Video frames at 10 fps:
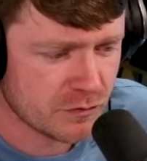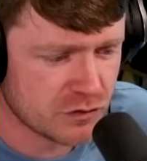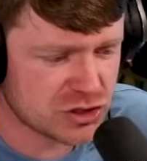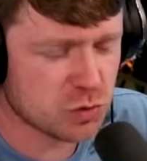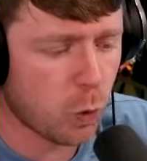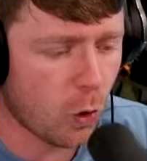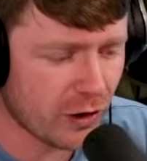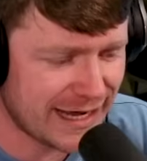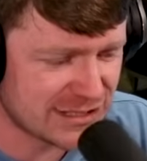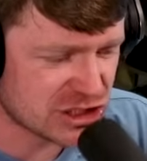This
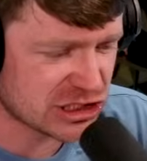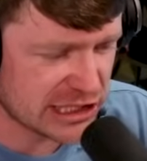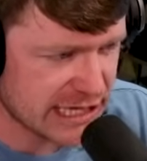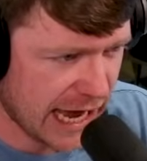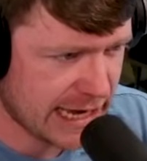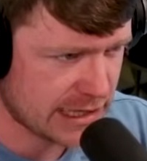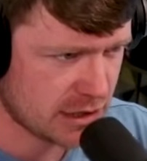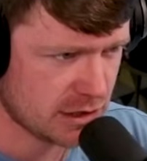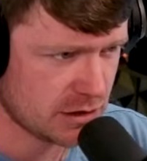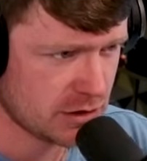war ends today.
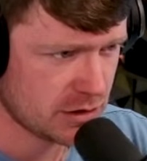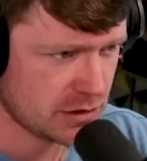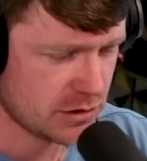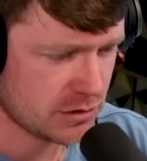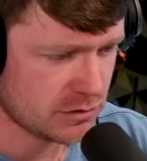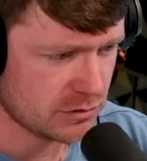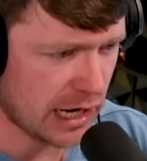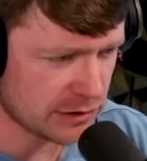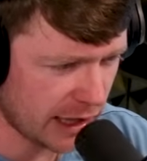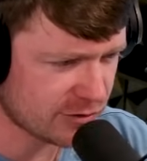
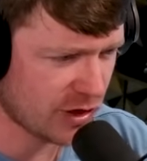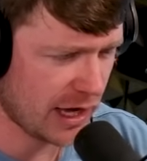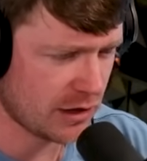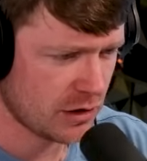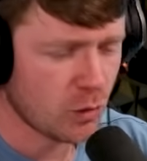I like that.